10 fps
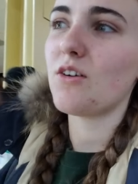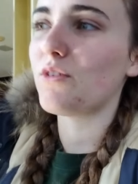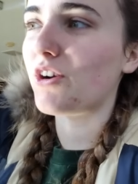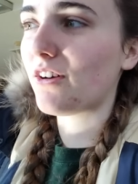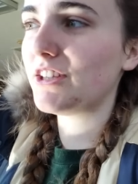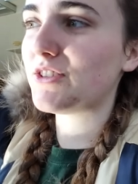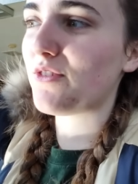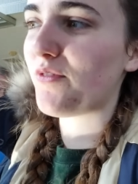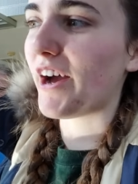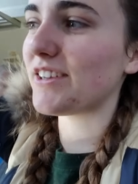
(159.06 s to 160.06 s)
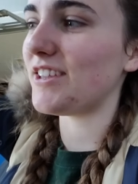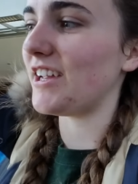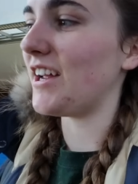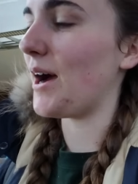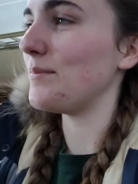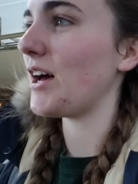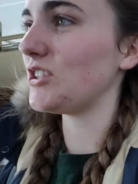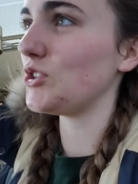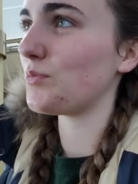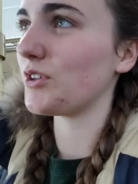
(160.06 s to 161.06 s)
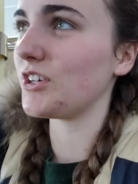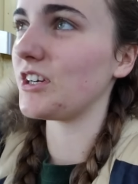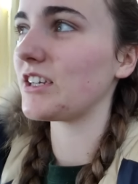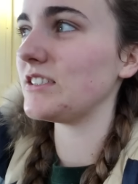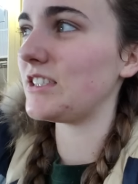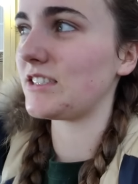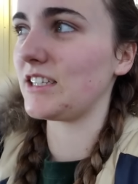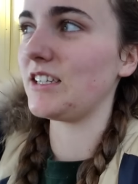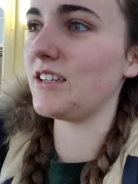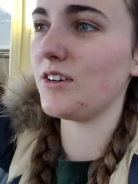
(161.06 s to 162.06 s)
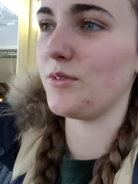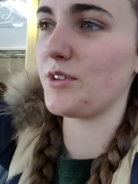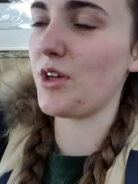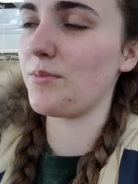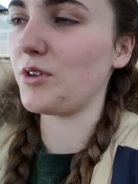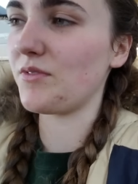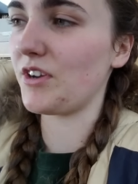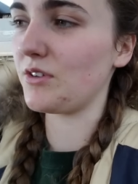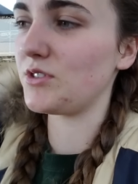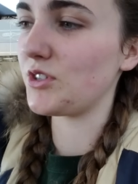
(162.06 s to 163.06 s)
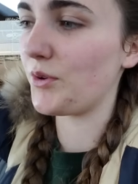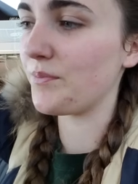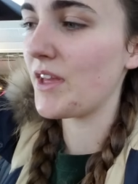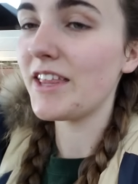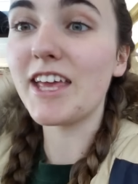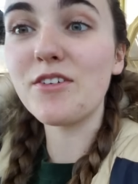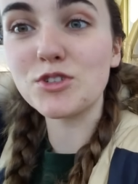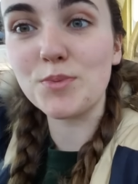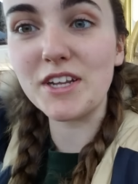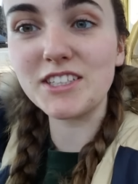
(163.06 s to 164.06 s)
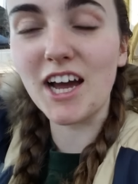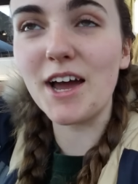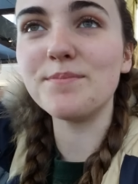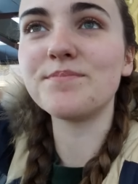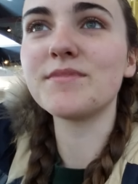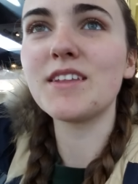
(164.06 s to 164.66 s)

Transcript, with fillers: regardless of the fact that I'm not super consistent with uploading videos. So thank you for spending time